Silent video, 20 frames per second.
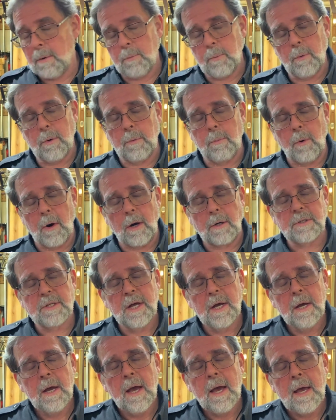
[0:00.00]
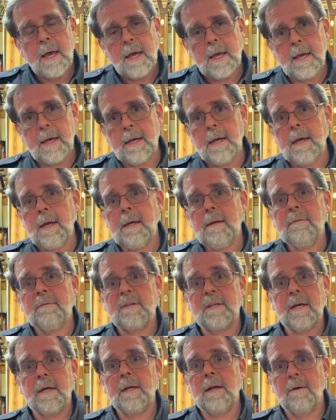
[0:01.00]
Woodworks, he
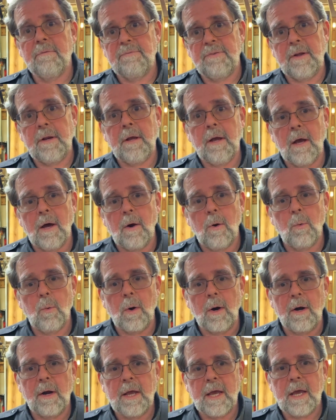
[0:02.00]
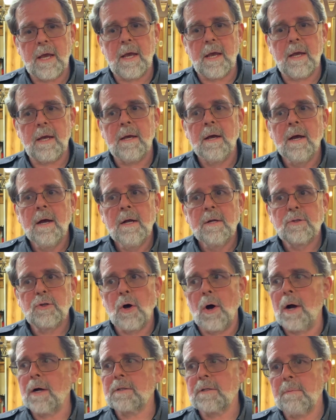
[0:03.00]
did a video where he
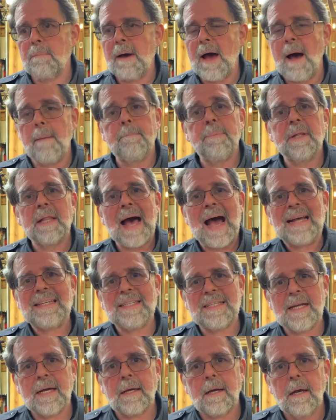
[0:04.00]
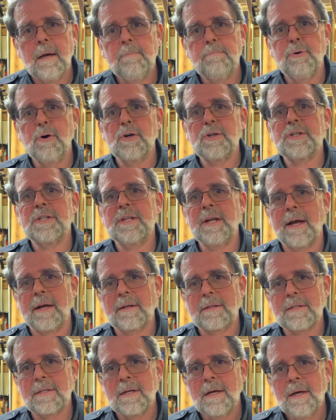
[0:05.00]
talked about plastic push
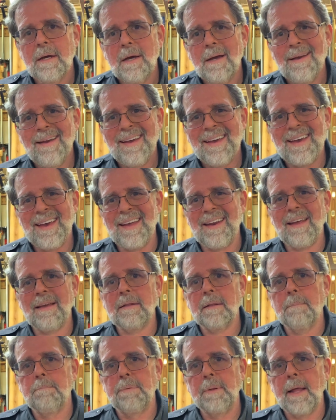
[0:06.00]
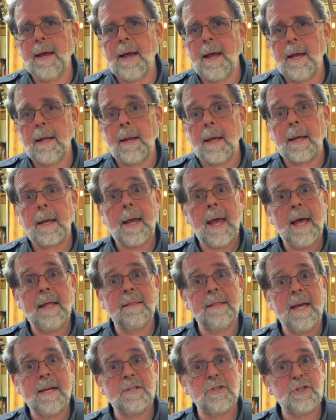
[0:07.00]
sticks hitting the blade and
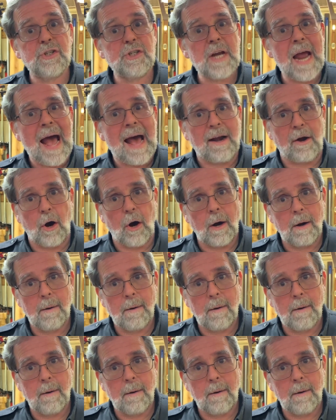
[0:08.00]
can they shatter.